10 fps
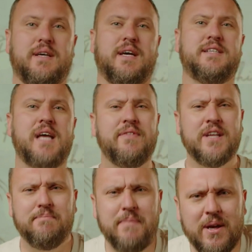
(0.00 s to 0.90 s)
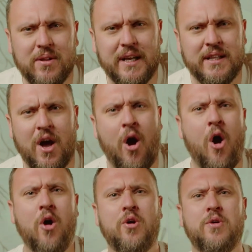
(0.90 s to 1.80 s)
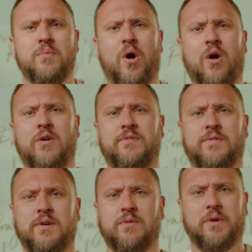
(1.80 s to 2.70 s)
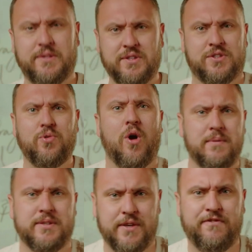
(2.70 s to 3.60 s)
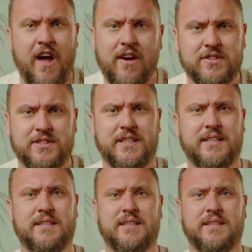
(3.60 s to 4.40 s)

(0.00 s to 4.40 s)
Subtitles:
He's having a meal in the home of what is described as a Pharisee.